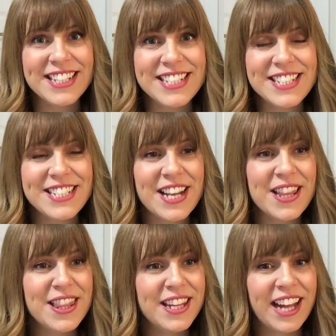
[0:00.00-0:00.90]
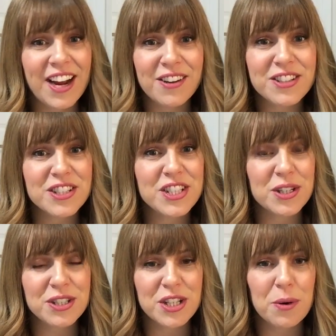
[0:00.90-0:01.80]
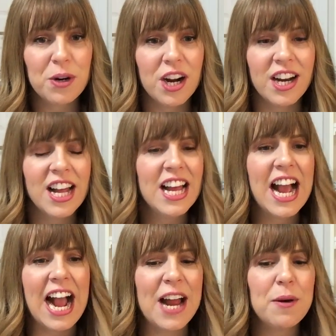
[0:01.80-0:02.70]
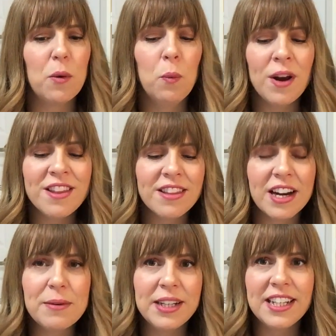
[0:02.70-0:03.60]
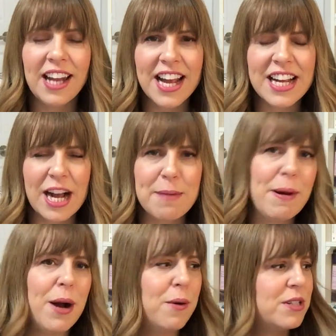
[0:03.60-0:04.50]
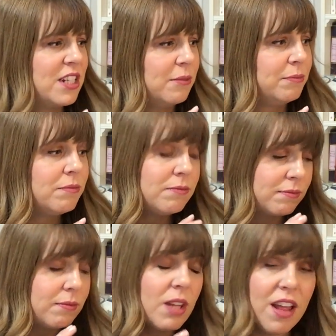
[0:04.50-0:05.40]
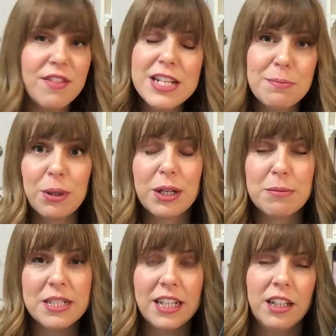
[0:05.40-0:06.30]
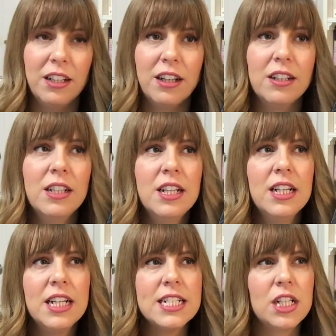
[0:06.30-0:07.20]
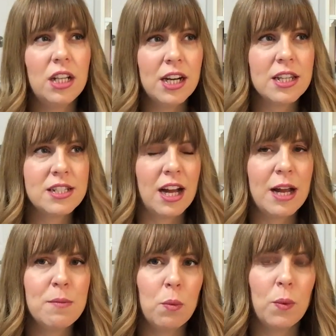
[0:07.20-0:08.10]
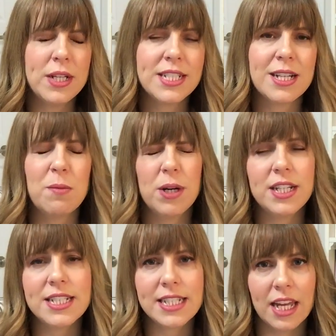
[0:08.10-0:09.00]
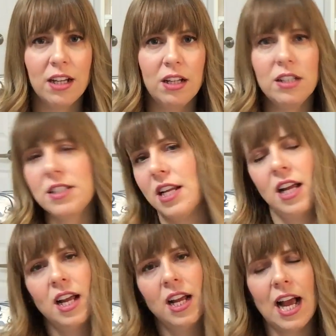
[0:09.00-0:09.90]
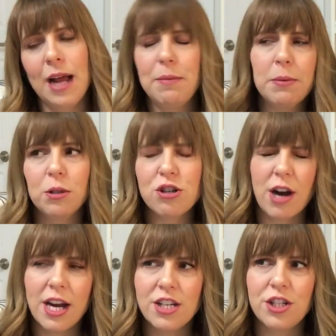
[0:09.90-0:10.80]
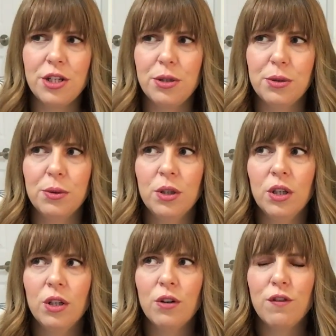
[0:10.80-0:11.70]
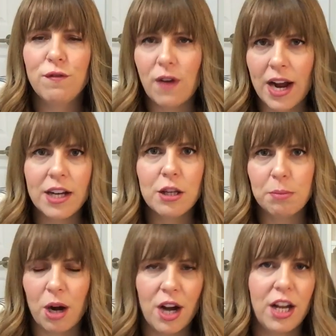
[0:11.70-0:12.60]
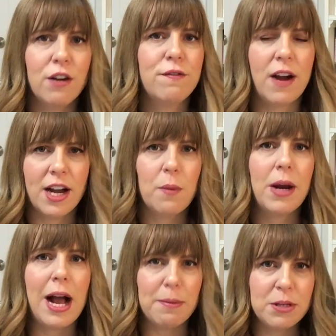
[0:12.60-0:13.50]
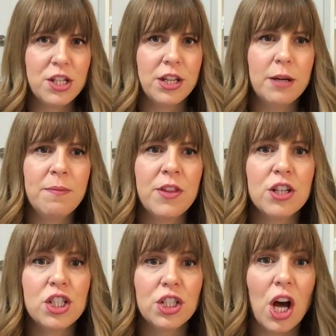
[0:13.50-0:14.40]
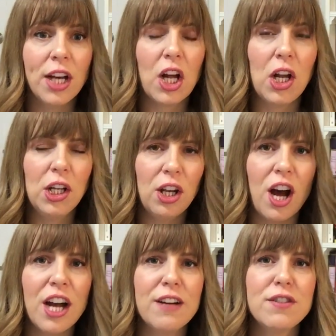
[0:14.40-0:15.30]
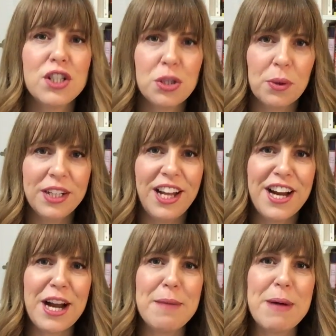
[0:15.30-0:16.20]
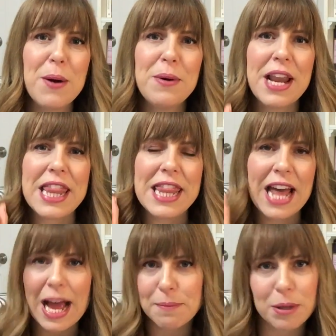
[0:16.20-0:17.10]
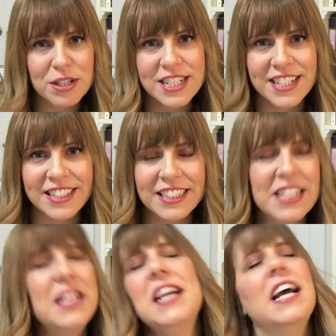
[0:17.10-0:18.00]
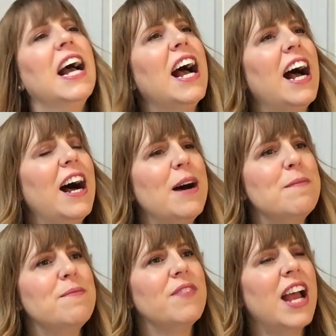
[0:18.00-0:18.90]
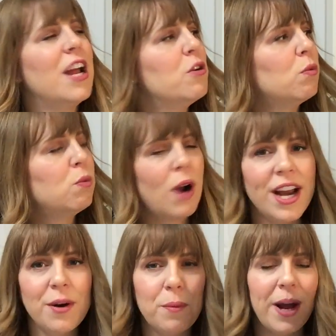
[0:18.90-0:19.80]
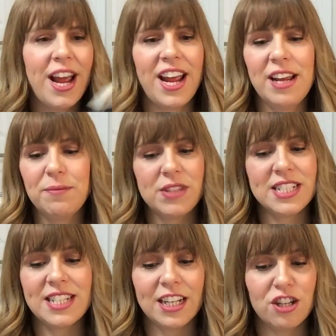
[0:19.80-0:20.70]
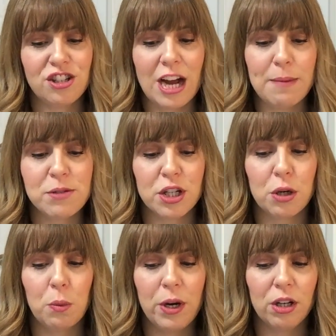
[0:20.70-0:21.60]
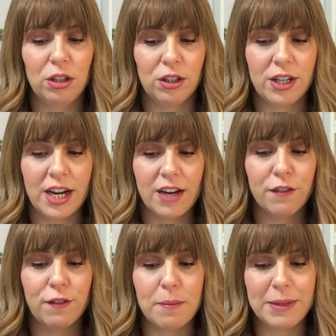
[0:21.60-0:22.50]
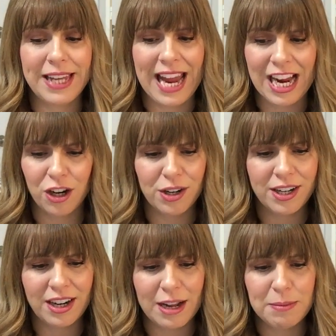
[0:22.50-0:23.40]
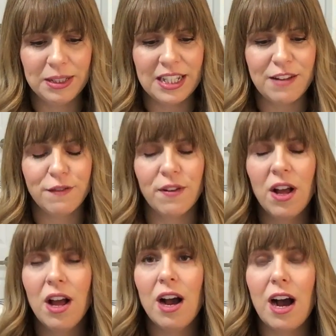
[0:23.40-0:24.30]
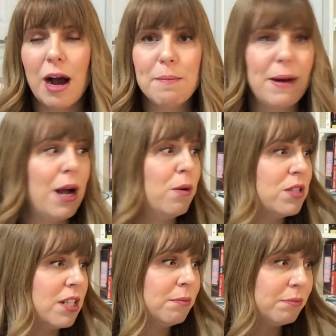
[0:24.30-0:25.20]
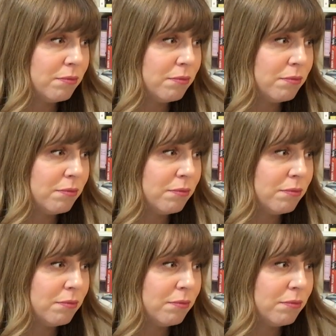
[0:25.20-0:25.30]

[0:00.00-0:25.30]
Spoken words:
this. The characters are so good. And one thing that I really like about this book in particular is a lot of the time when someone is killed and people are trying to find the body or find out what happened to them, there's not a lot of storyline about that person. And right away, the second chapter, we are learning from Karen, I believe, about